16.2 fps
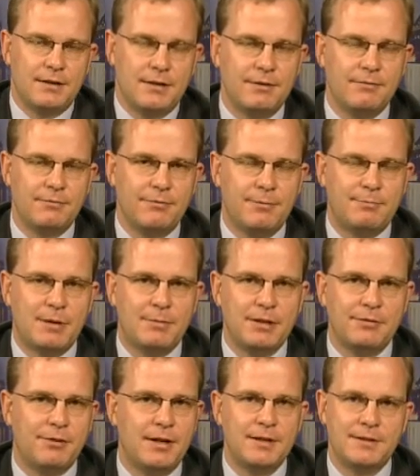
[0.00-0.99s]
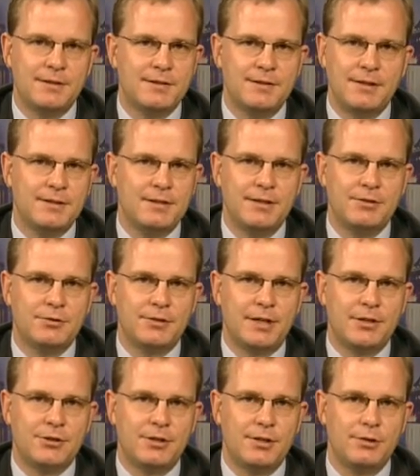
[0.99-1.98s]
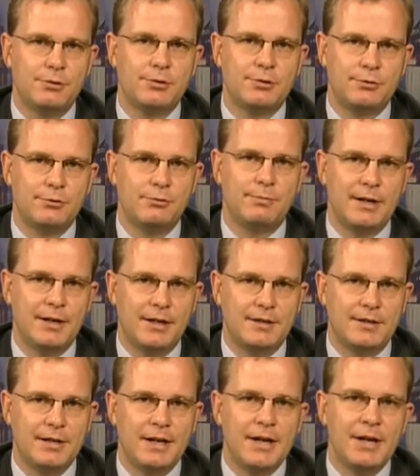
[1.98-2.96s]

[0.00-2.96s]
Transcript: the public finances in Italy don't actually look too bad.